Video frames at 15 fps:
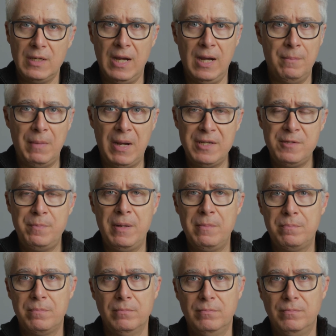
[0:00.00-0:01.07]
Um, I
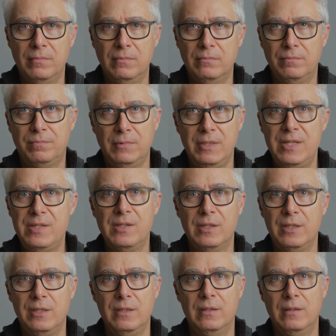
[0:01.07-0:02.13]
spend
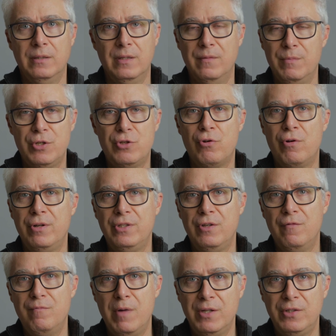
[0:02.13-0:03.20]
easily the
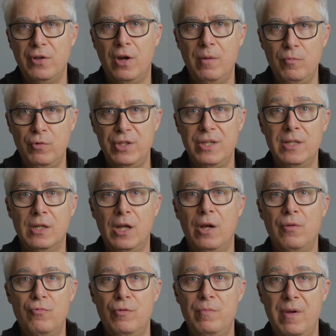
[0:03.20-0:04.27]
majority of my time within
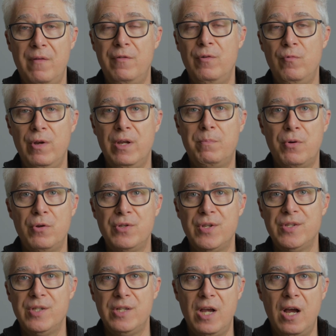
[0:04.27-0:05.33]
Lightroom every week
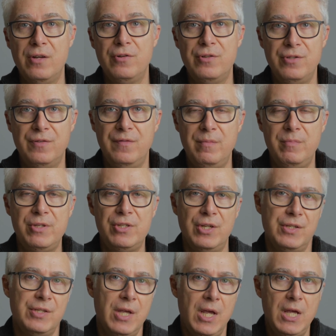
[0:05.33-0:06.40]
processing hundreds of
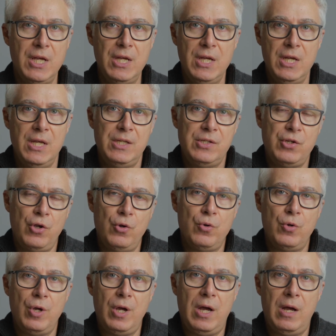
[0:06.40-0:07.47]
images.
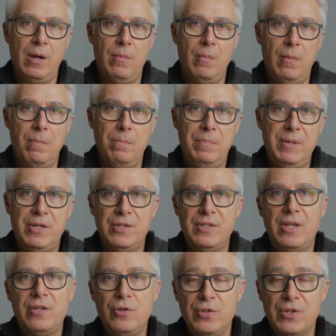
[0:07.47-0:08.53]
So um,
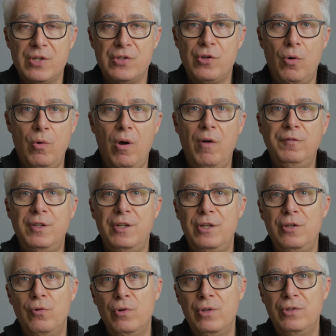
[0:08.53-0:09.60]
because I use it so often,
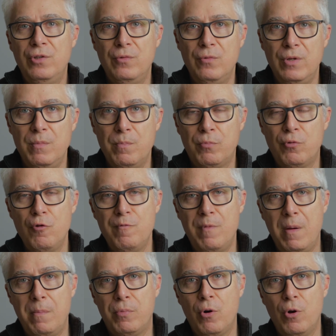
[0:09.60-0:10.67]
in order to improve
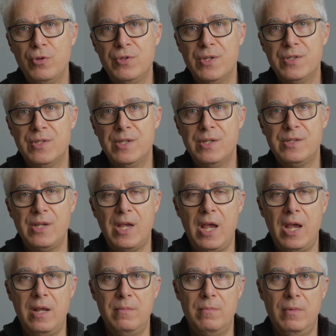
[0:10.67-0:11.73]
my processes
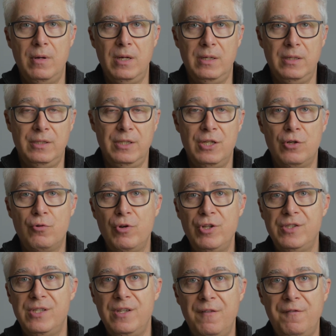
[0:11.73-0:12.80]
and uh, the
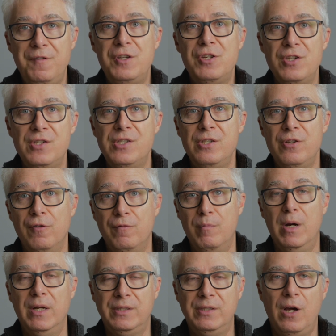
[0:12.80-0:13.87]
increase the efficiency of
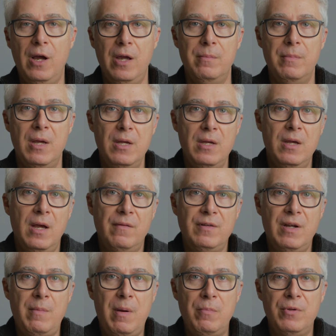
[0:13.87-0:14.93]
my time, I've
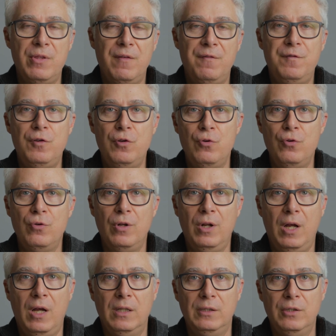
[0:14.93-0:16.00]
come up with a few
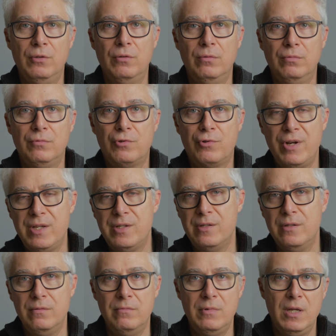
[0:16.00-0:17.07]
uh, little tricks
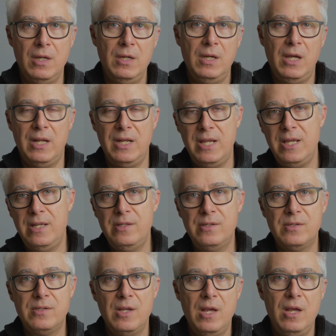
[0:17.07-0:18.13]
and, and
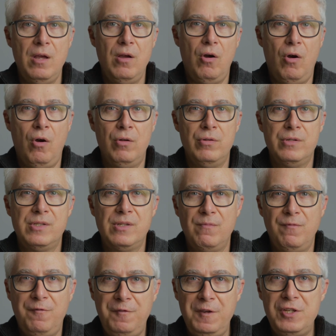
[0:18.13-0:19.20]
hints on
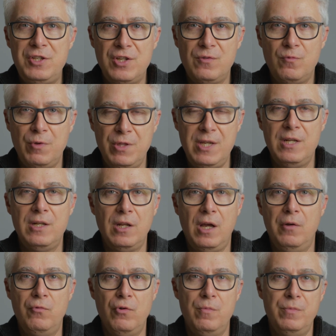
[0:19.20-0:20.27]
some features within
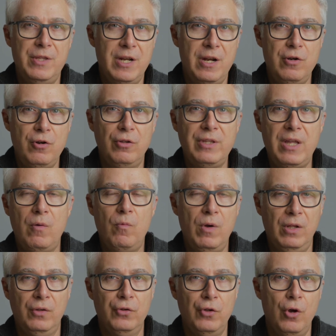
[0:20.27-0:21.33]
Lightroom that are not that
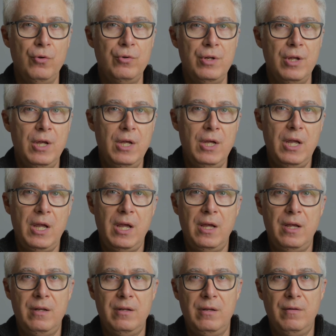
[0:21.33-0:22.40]
well known.
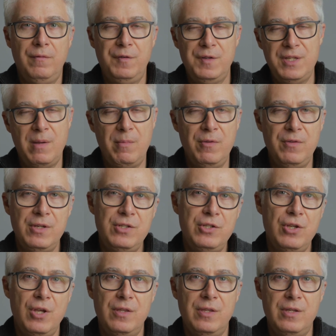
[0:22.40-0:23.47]
And for some of
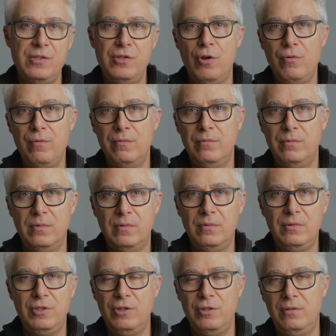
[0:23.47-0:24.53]
these, there's no,
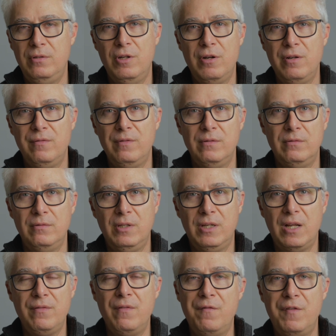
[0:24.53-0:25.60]
you, you don't even, you
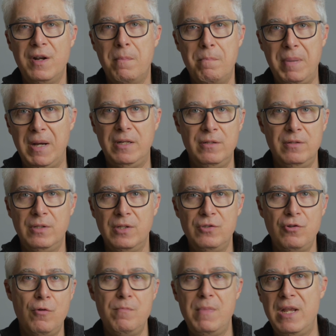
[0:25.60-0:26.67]
can't even find a button. There's
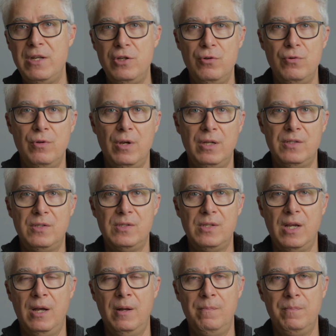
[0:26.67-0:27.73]
no menu. It's
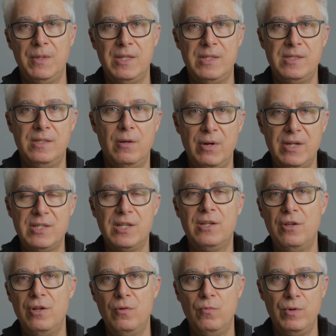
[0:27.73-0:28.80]
um, it, they're
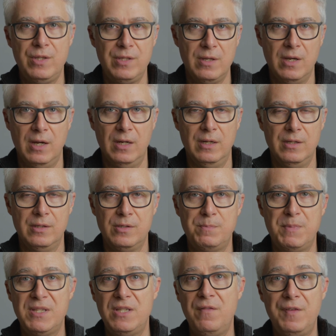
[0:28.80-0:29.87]
executed with uh,
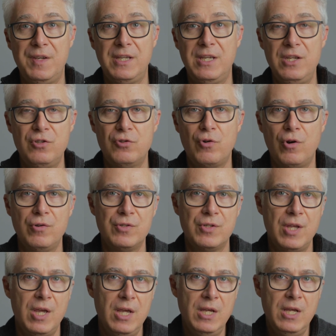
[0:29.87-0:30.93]
specific keystrokes.
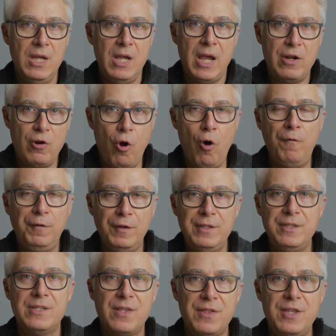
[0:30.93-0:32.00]
And hopefully
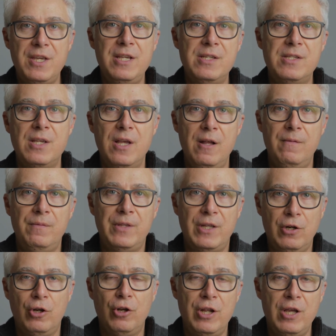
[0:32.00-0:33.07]
these are things
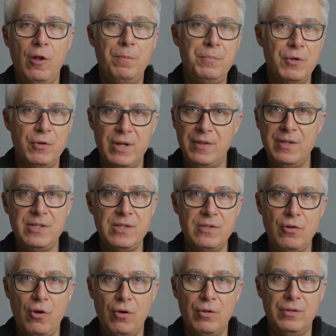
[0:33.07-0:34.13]
that are going to help you. Now, this
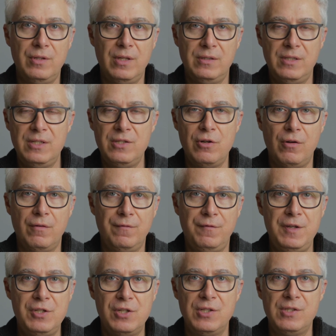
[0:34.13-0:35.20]
is not, these are not
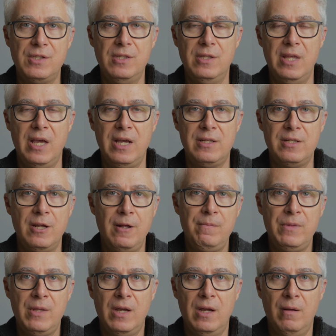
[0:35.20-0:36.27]
features that
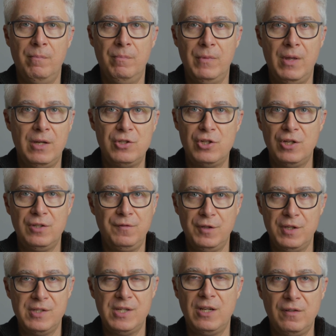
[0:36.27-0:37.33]
um, are just for
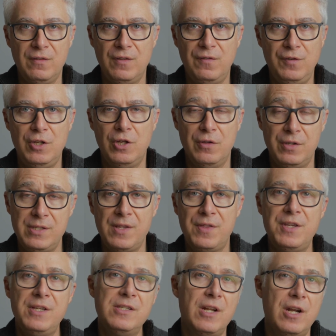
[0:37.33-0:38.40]
the sake of this video. These are
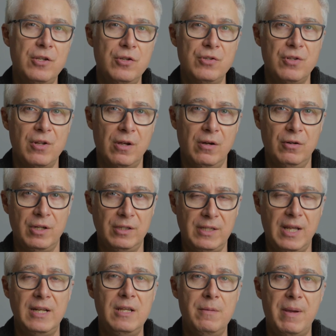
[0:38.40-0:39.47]
things that I use on a, on a
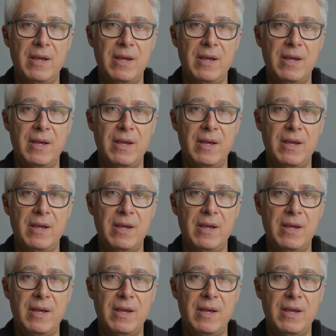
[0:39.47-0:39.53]
daily